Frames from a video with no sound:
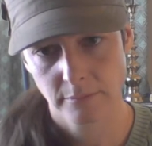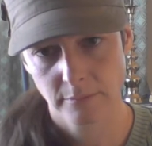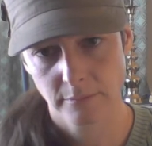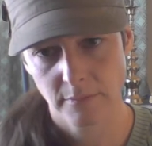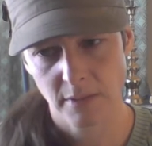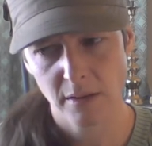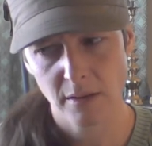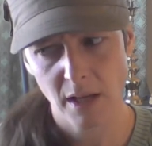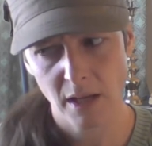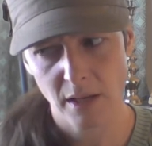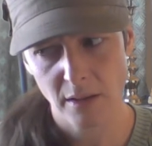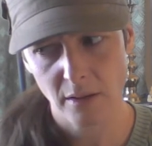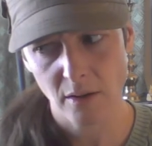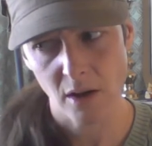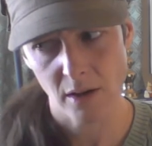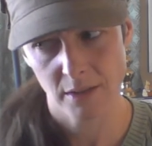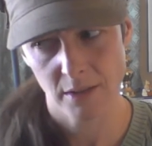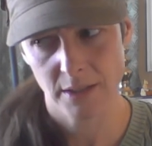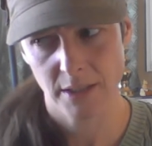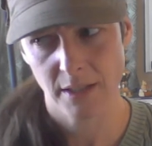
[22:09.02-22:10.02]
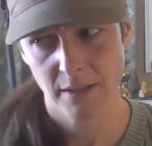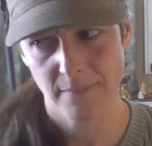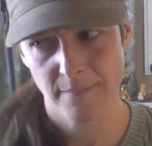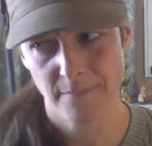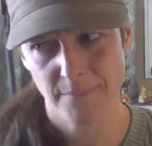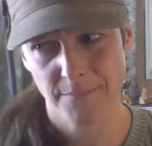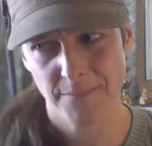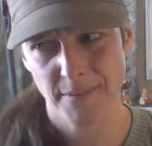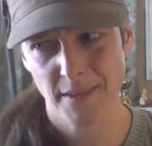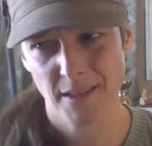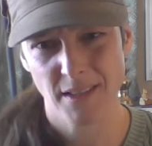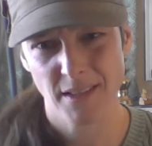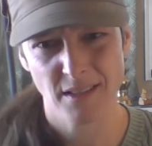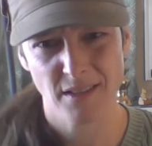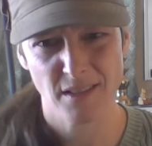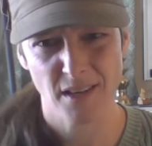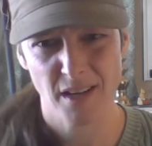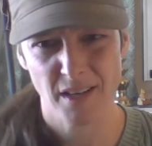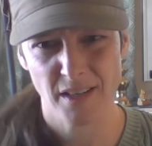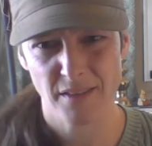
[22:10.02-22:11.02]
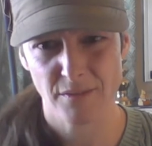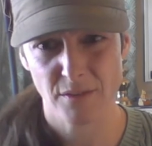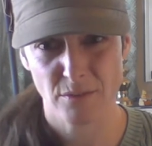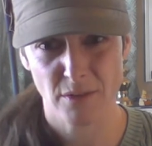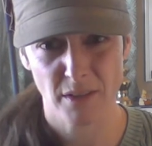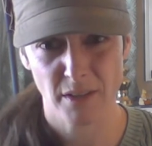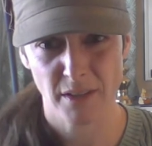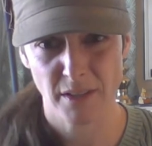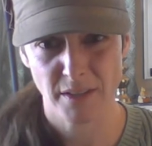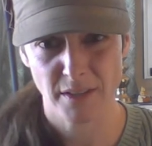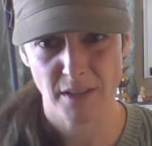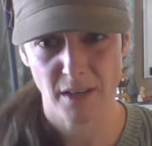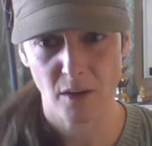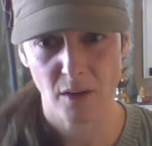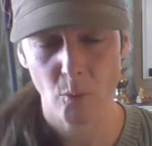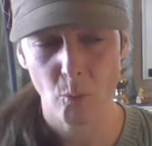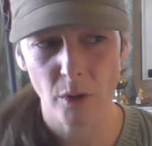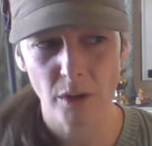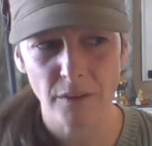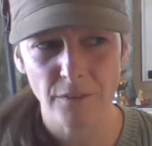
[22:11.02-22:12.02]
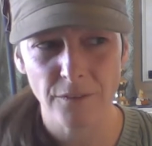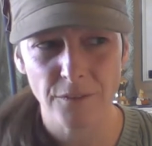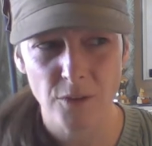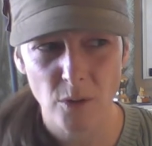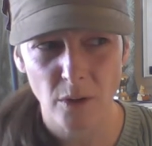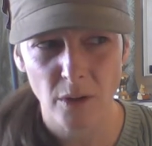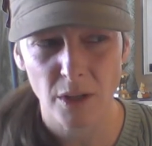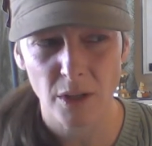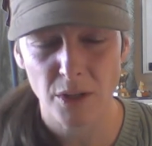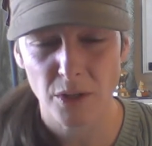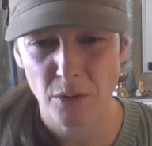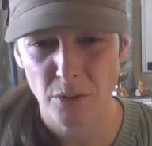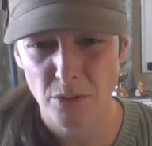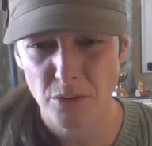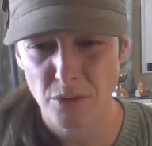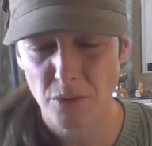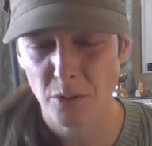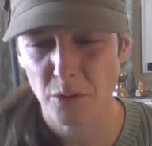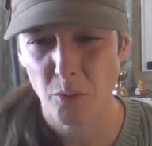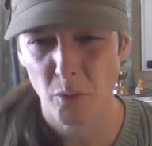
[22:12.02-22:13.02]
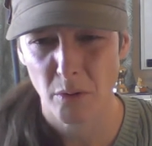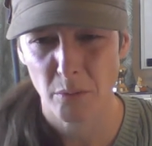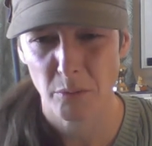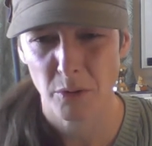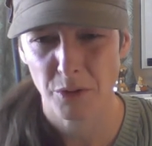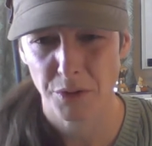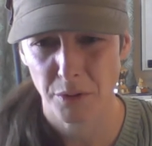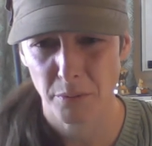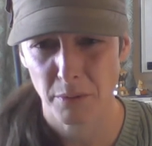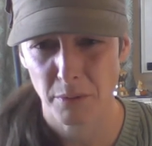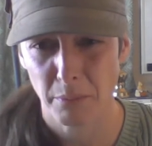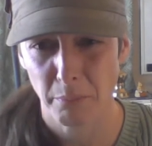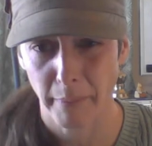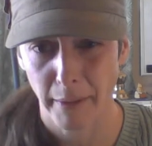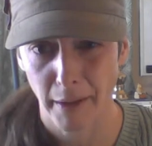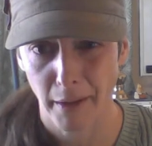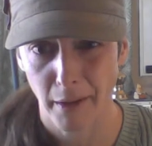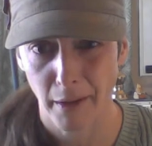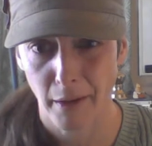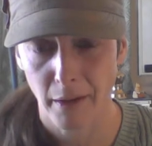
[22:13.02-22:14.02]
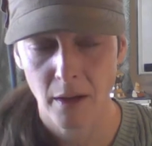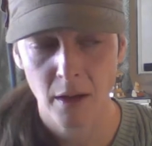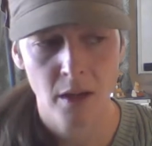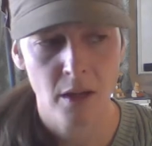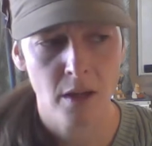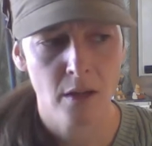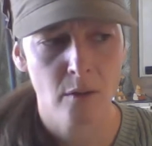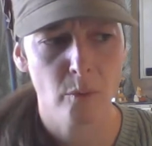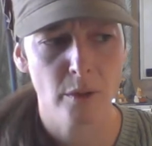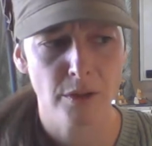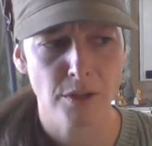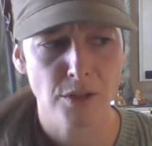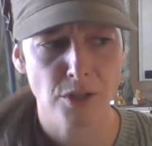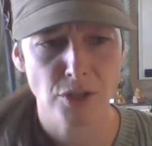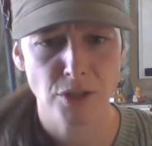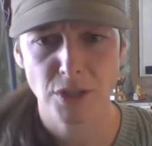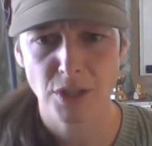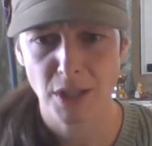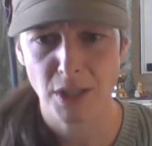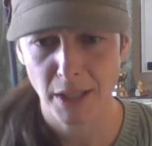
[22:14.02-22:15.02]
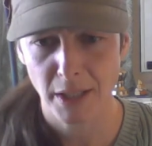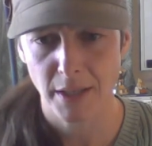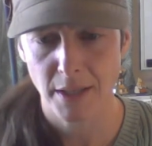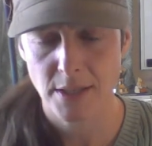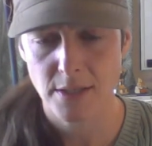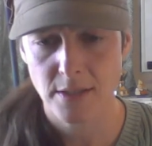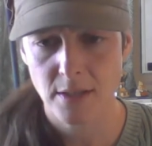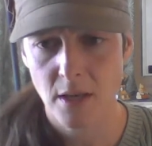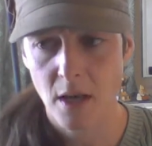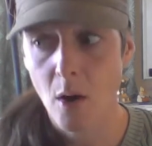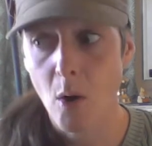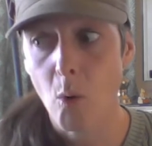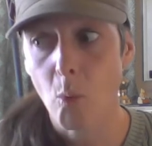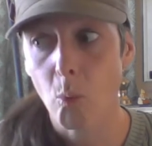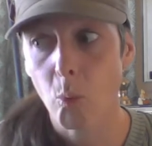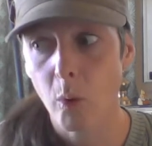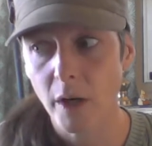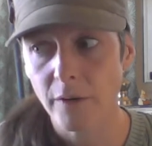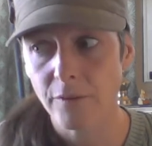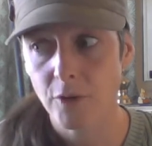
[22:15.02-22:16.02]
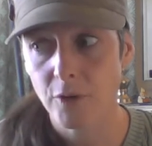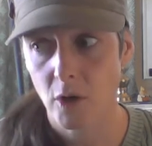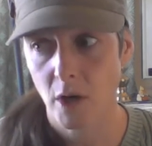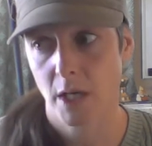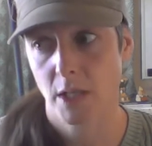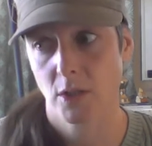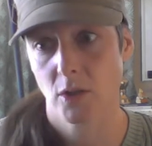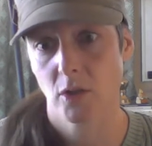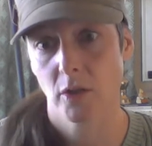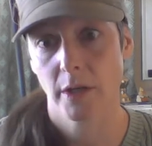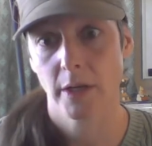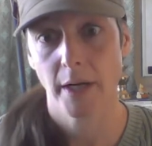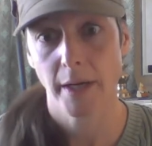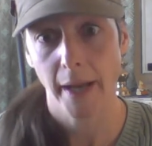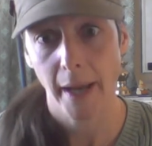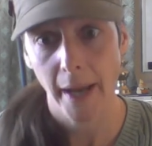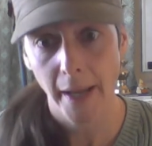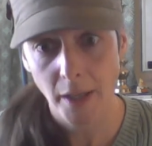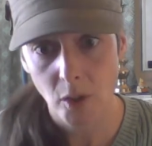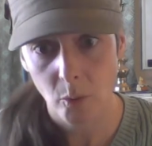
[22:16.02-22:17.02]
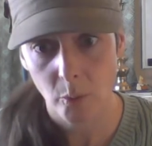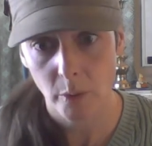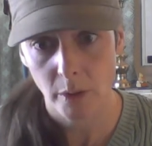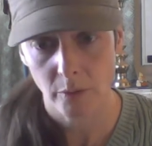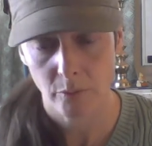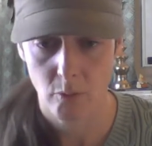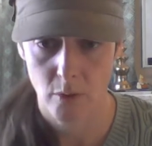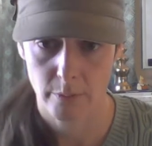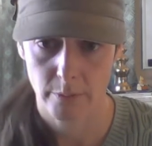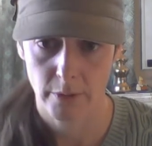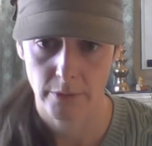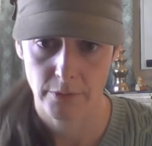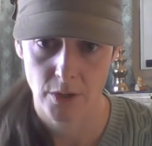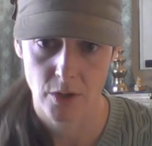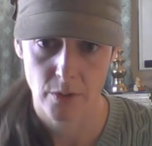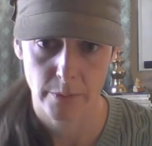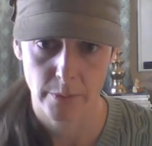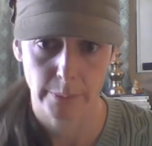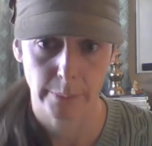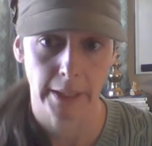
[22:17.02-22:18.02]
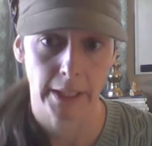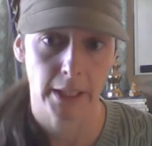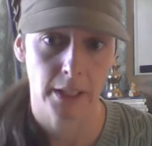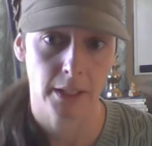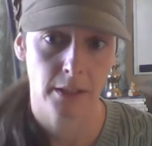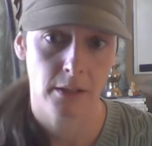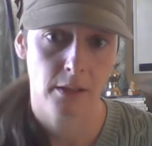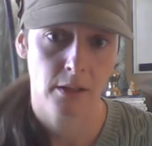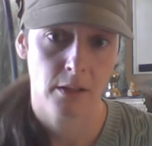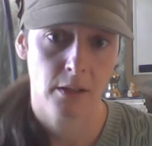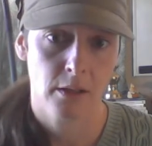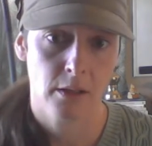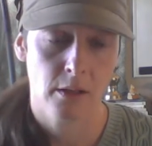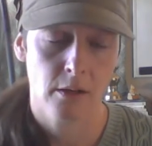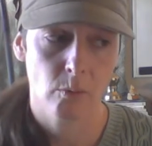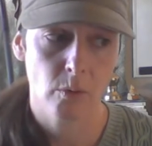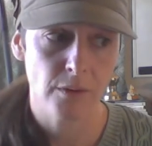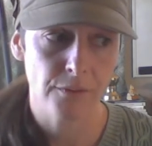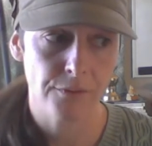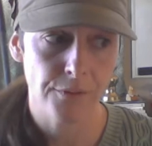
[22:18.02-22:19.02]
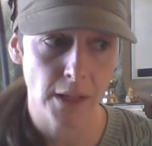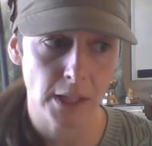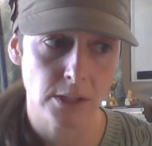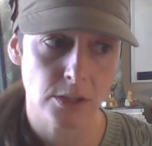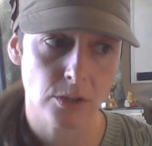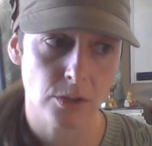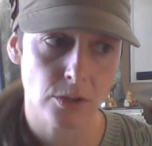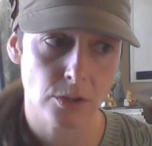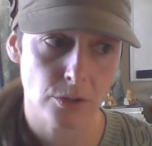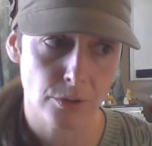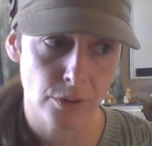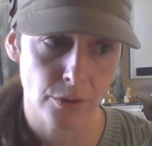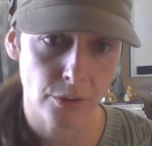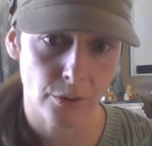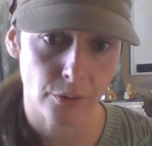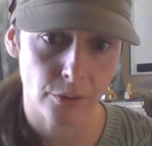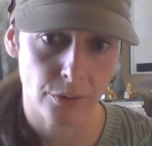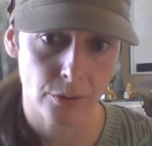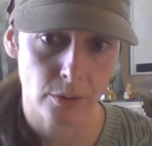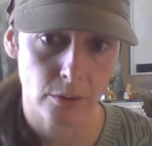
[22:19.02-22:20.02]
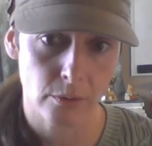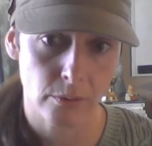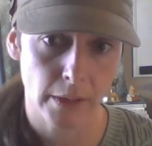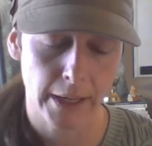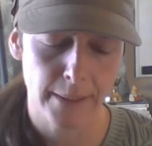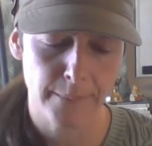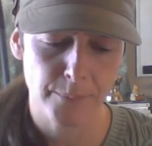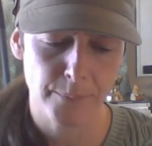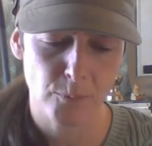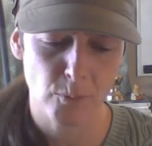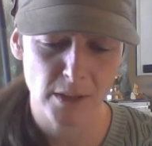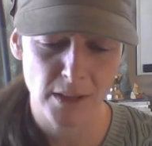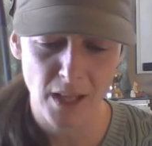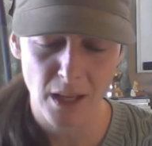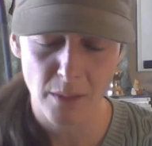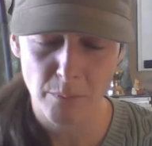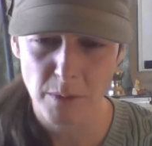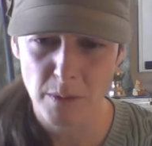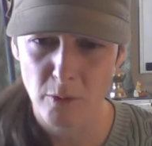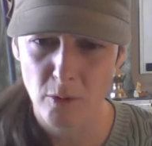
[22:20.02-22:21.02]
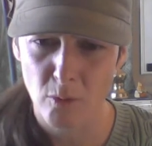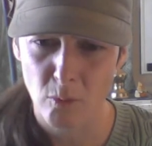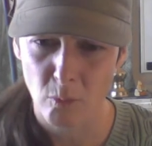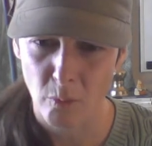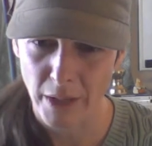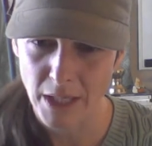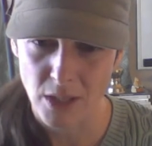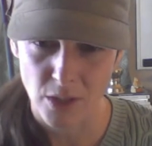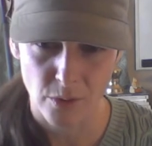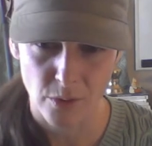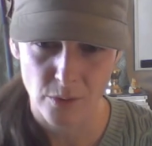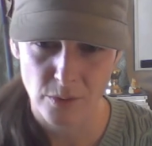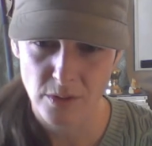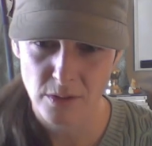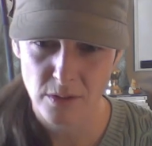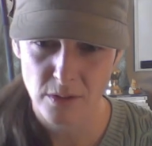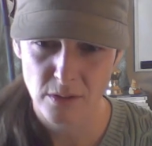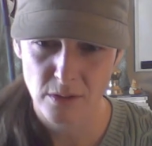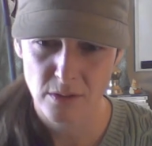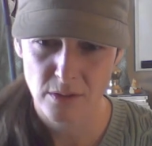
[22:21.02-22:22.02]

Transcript: And that calling is not even realistic. What if you're a neutral, normal human being with shittiness? What if you're actually an inadequate form of a human being? What if that's the truth, right? Wouldn't that be great news?